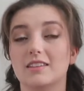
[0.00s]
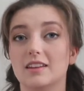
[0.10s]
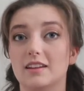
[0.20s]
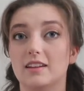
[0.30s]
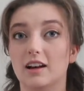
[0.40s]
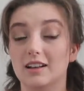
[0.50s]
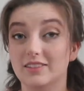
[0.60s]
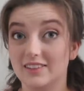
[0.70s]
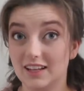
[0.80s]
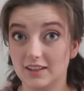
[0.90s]
the
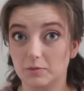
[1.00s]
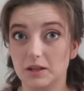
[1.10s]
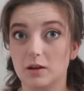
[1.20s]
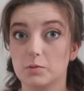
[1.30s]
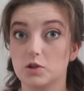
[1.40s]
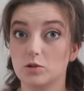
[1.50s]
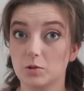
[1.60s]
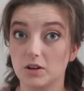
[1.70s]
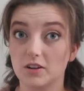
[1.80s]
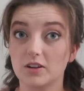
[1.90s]
days become
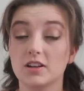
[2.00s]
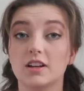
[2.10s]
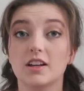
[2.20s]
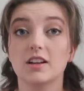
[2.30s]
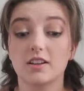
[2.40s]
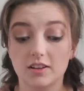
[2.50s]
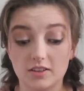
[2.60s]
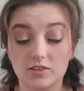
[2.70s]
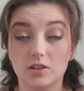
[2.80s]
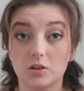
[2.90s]
shorter,
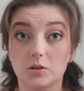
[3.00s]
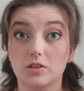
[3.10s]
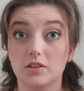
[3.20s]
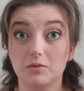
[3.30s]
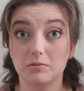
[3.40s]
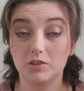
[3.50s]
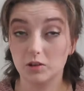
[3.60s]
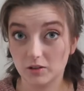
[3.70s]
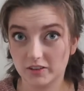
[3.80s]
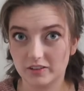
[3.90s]
so the
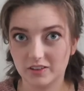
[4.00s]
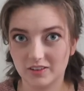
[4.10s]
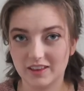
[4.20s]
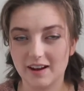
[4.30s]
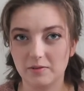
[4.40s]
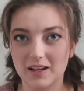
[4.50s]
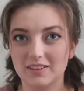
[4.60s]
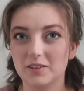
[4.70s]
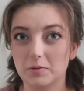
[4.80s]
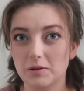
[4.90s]
Dorsets aren't that way.
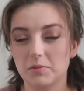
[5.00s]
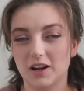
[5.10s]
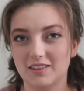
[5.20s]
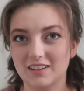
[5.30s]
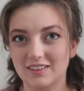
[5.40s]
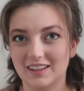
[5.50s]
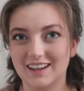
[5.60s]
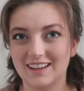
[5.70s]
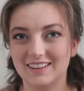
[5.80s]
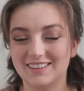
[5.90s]
So we bred these
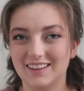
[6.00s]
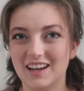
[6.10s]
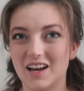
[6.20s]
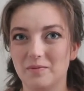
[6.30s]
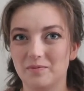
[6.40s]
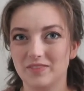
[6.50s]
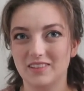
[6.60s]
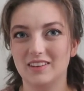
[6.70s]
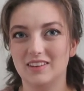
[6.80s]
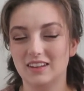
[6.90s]
guys,
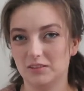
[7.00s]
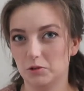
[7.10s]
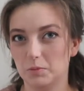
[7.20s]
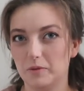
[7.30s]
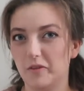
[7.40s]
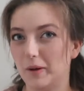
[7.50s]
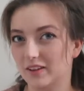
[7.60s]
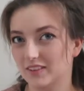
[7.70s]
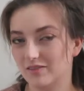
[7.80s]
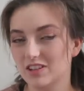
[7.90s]
this group of
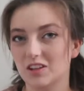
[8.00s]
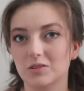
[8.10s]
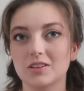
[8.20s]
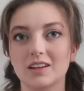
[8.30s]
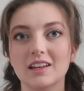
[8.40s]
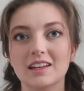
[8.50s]
about seven ewes,